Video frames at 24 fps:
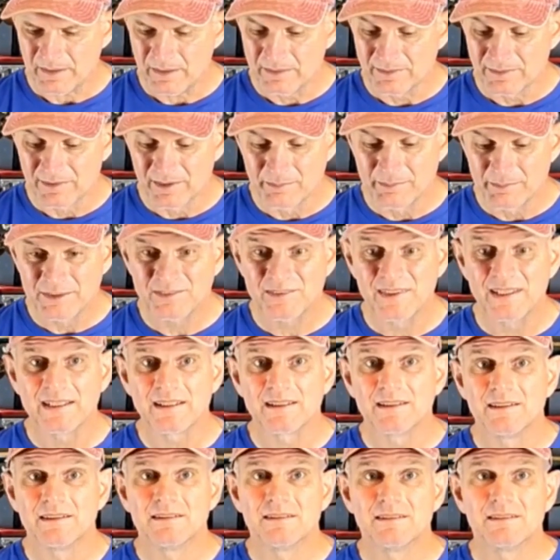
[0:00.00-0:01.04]
It's gonna be
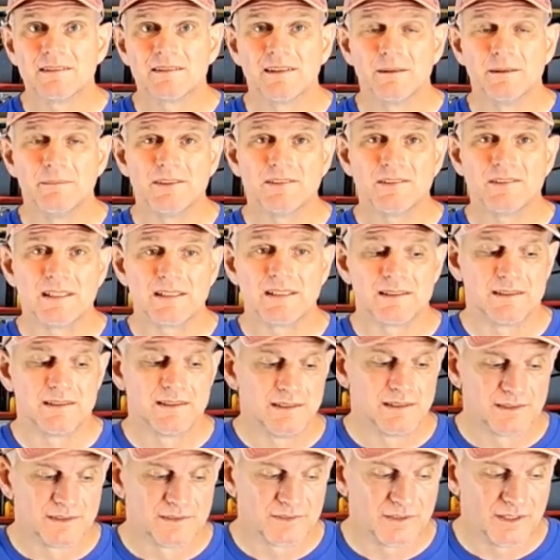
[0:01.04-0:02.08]
sick. It's gonna be sick.
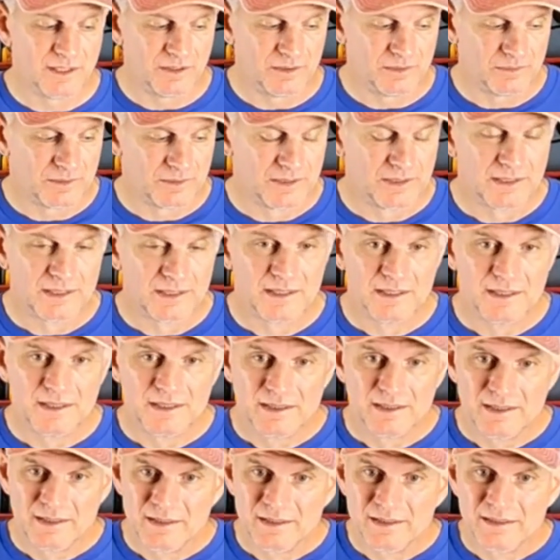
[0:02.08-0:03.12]
So
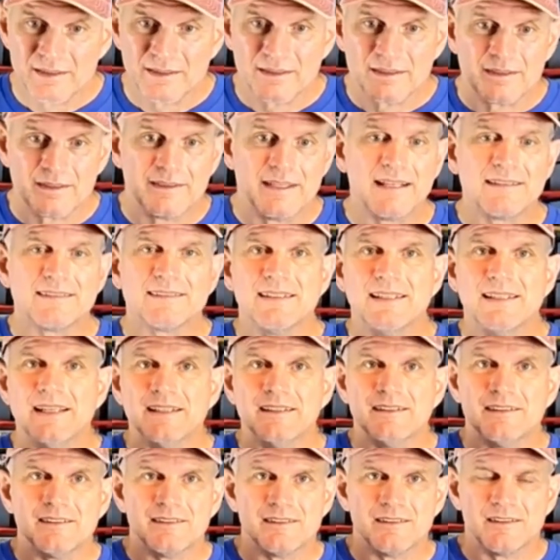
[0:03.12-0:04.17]
that's
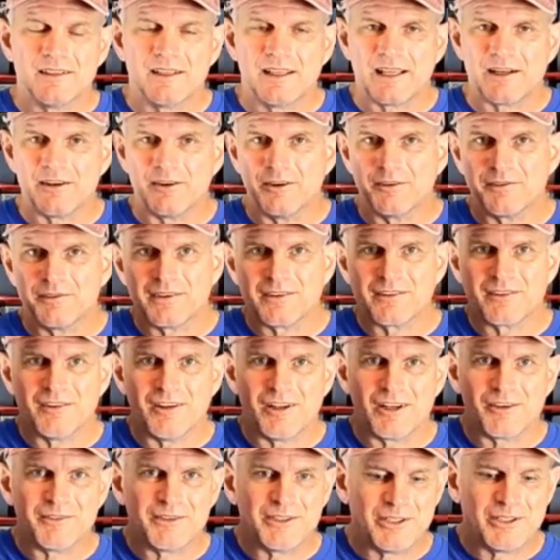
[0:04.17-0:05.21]
it. I don't know if this is a
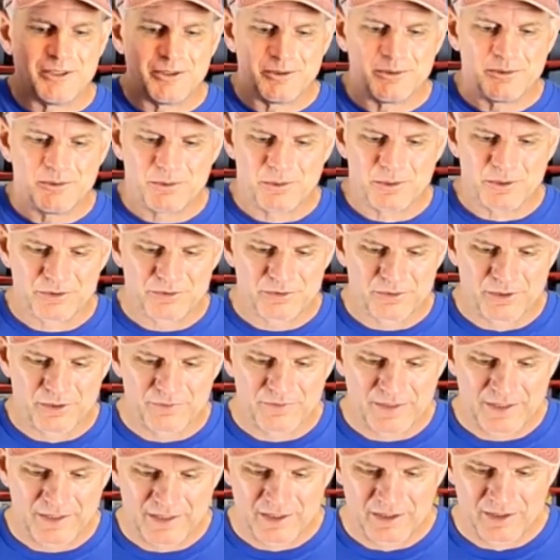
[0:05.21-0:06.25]
long video or a short
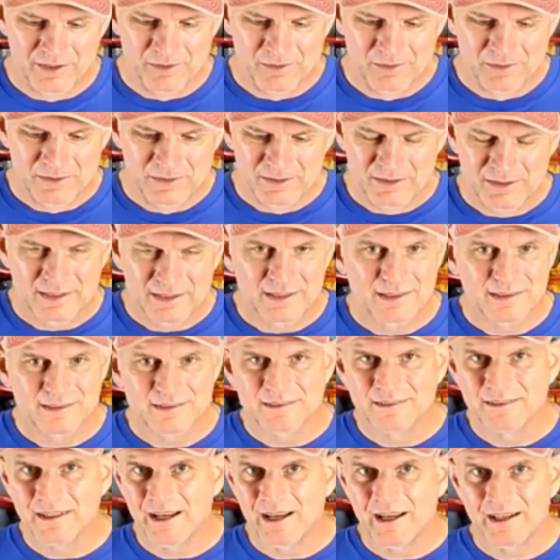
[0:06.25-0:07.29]
video.
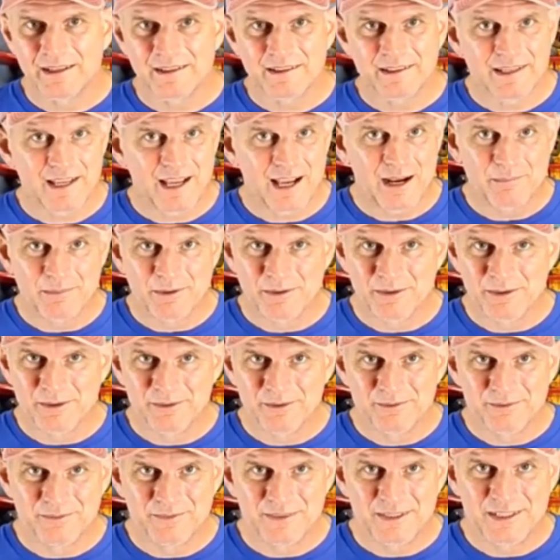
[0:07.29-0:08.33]
It's not a camera
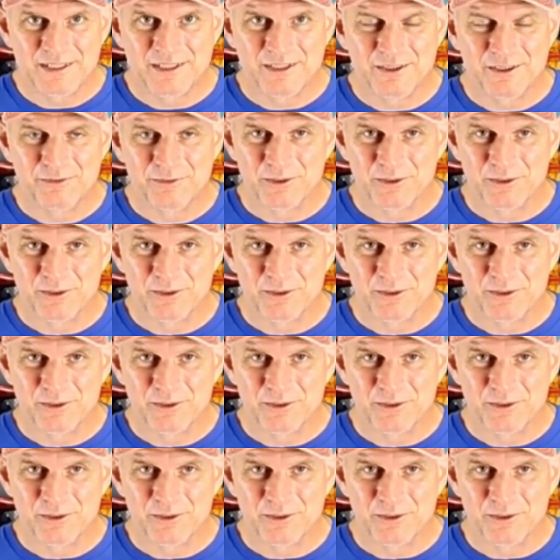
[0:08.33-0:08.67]
video.